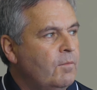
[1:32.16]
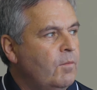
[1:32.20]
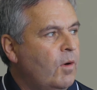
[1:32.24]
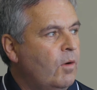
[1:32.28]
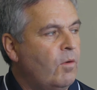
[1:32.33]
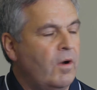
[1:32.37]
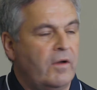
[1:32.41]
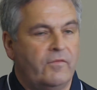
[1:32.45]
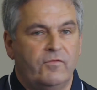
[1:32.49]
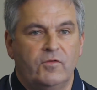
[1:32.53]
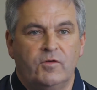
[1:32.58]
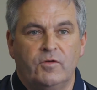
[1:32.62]

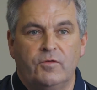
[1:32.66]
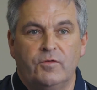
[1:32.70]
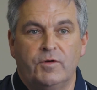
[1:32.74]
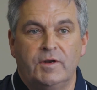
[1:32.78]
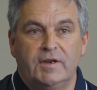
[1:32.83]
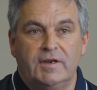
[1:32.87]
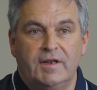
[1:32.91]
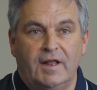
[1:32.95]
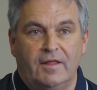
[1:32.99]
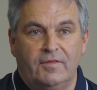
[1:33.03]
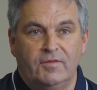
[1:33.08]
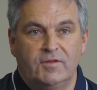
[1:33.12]
My wife had
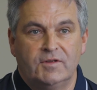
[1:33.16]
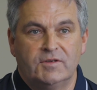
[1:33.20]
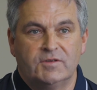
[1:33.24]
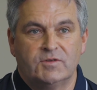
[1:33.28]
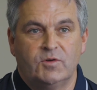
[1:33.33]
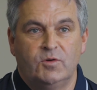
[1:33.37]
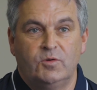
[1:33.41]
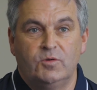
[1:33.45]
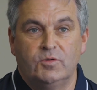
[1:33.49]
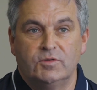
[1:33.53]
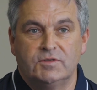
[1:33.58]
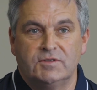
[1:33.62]
already done
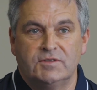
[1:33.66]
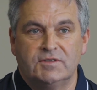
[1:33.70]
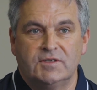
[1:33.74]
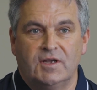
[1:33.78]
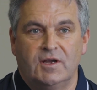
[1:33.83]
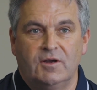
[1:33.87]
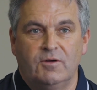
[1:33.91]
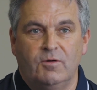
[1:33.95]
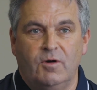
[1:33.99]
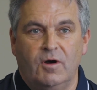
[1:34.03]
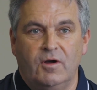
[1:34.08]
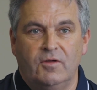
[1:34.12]
this course,
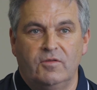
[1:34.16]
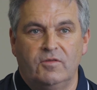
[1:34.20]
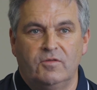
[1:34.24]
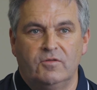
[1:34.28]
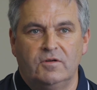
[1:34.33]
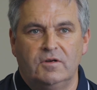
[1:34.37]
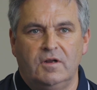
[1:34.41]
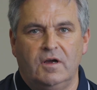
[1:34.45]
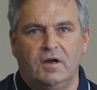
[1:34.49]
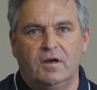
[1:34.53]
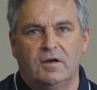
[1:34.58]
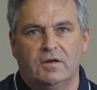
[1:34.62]
so I
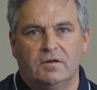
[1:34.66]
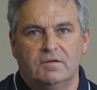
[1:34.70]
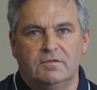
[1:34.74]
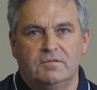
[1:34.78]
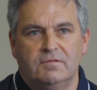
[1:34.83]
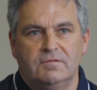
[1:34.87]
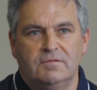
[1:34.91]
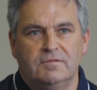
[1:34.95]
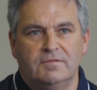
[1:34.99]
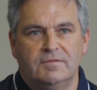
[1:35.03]
thought, oh,